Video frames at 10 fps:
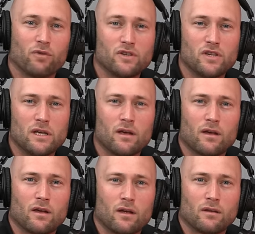Ritchie.
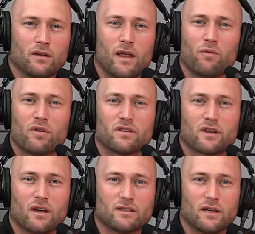Today we're
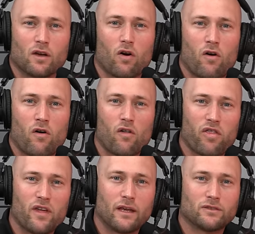discussing all
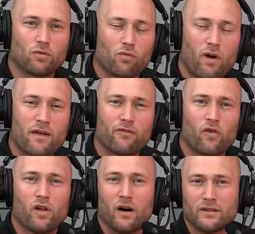things
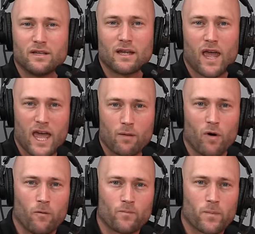rifle hunting
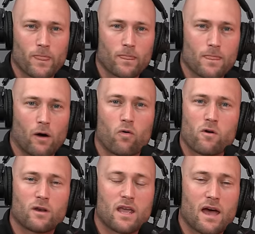ammo. Now,
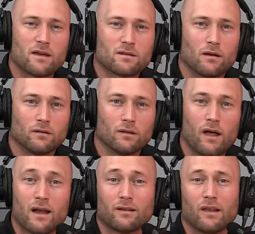Hornady has a
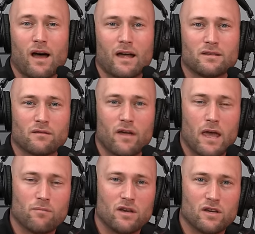lot of lines of
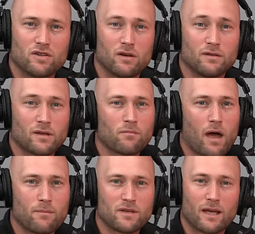ammunition, and
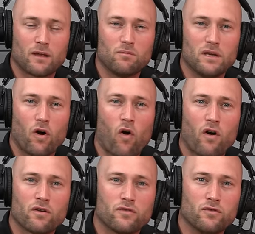sometimes that can be
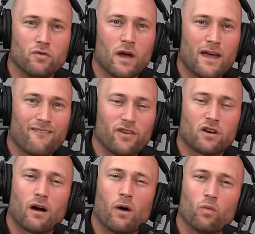hard to
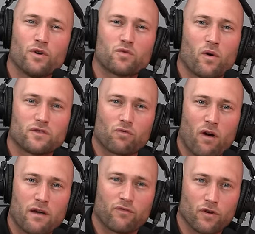figure out which one's
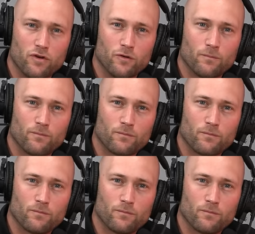right for you.